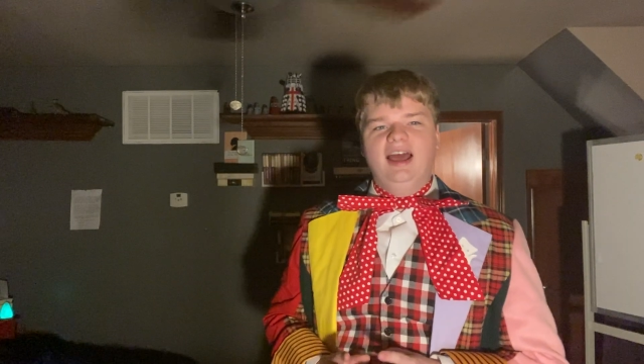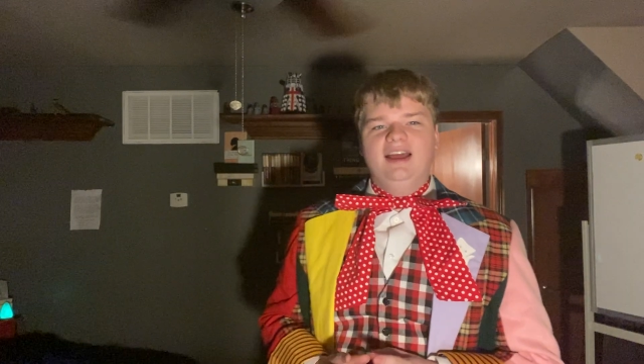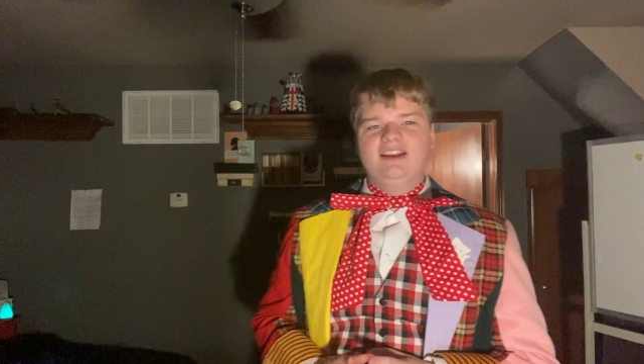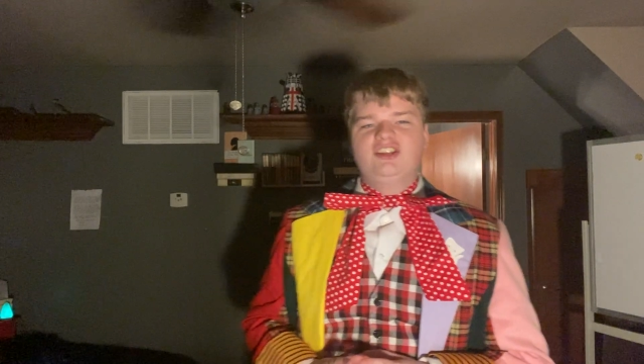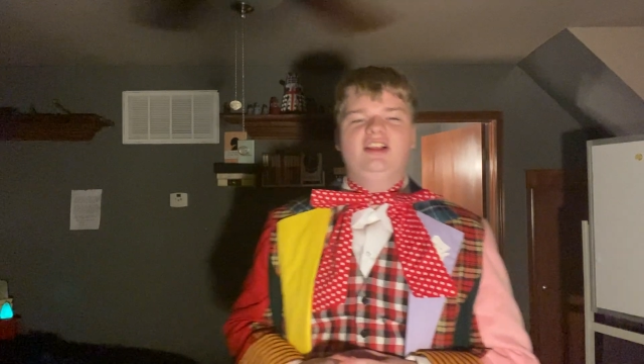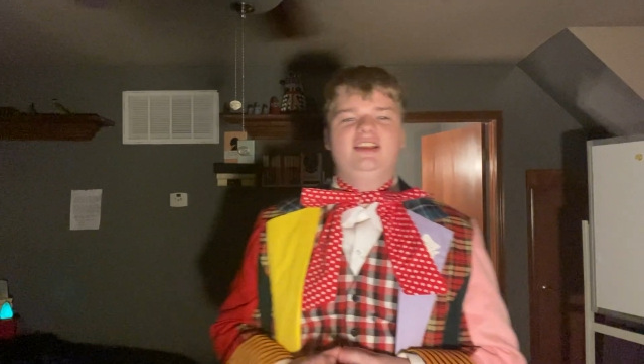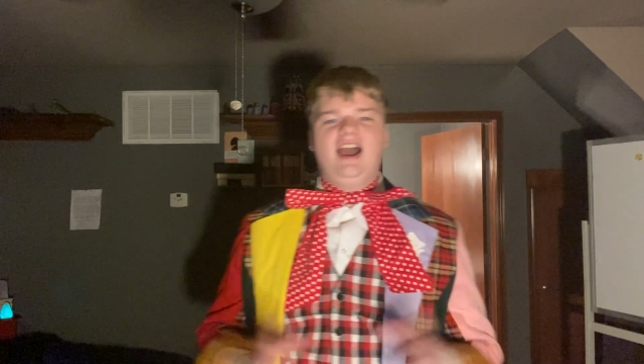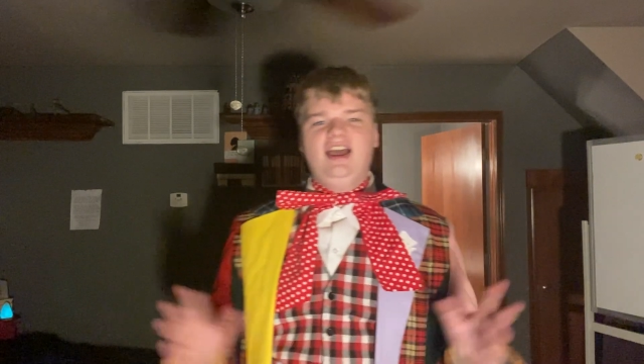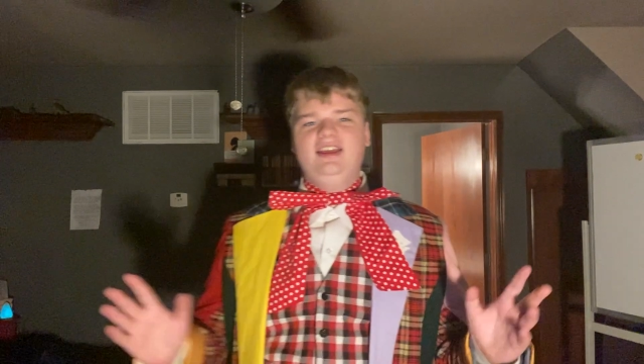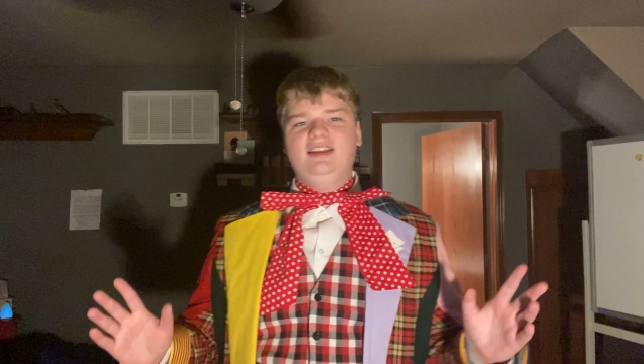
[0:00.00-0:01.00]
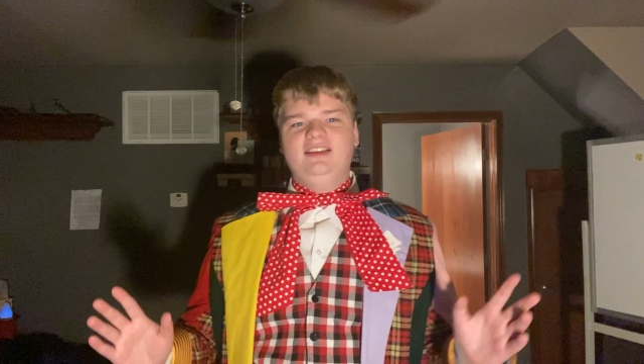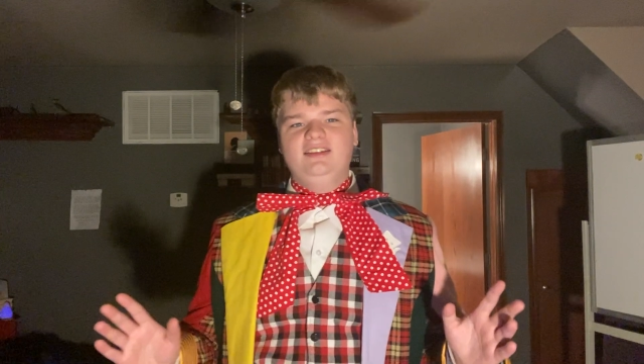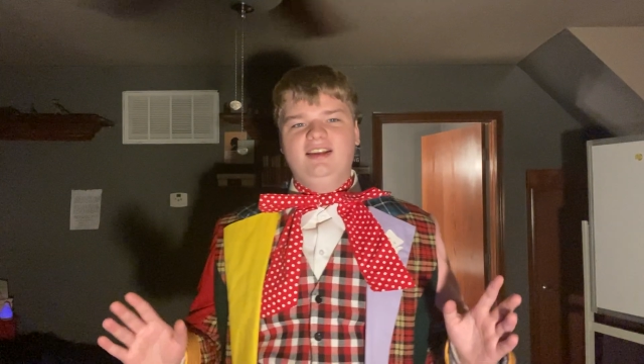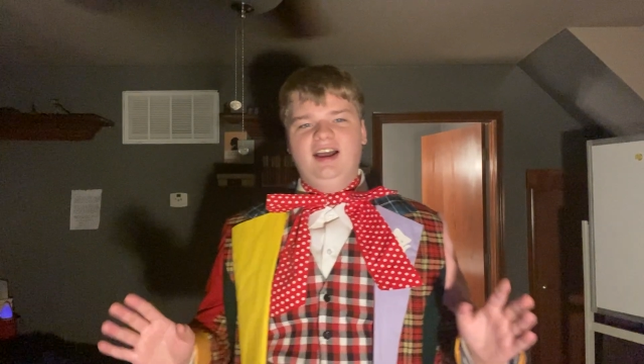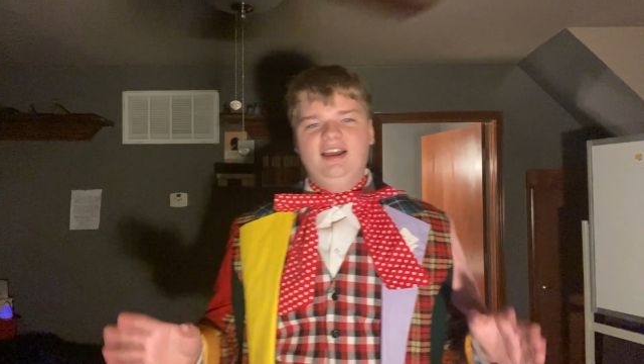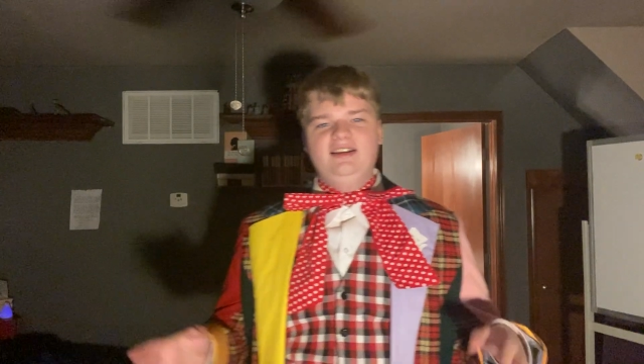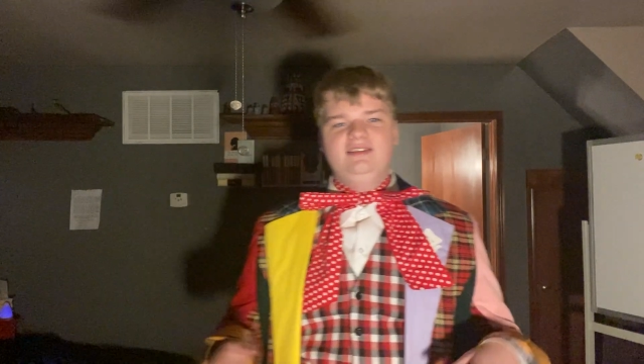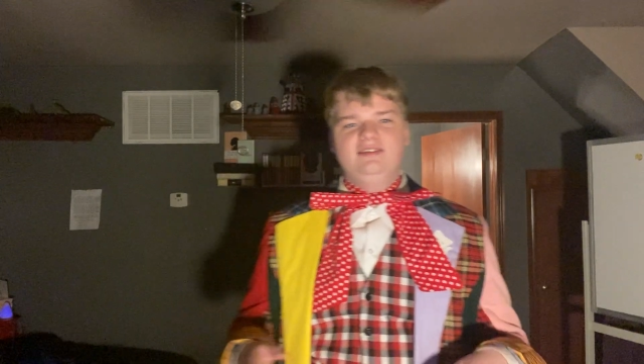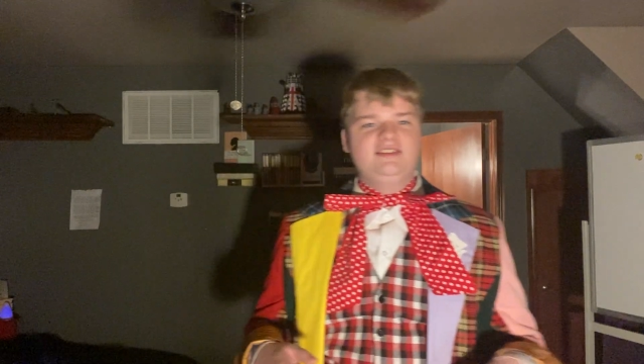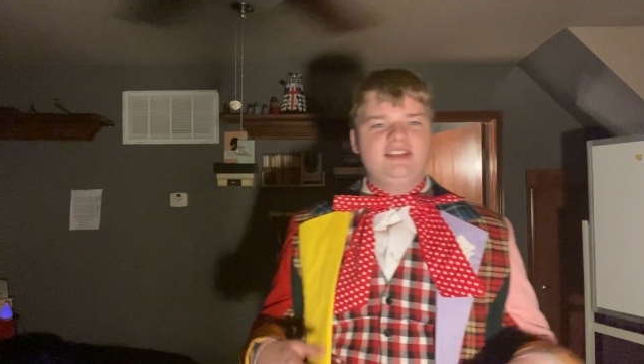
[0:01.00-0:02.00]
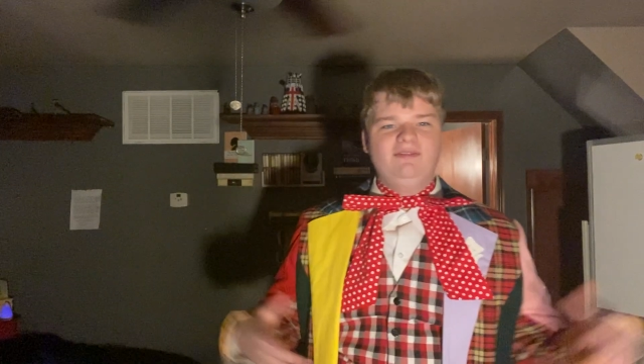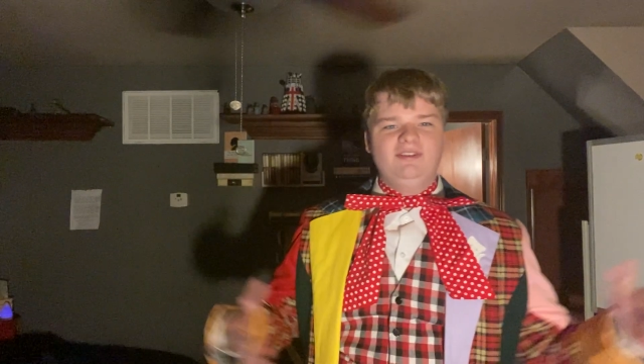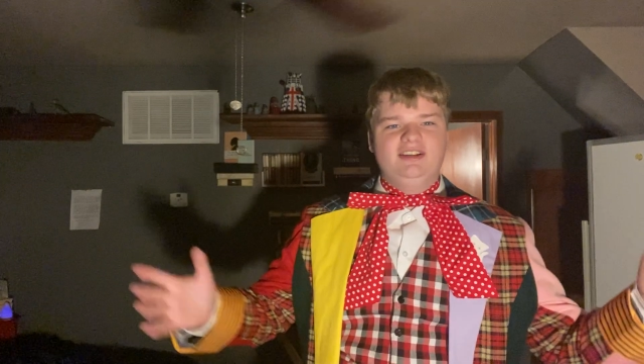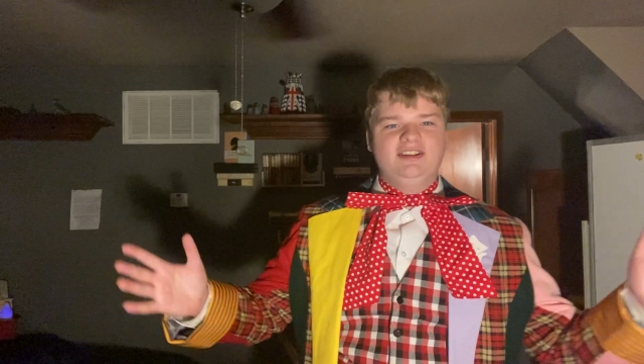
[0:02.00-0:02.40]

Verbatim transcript: Actually, like, I I Seven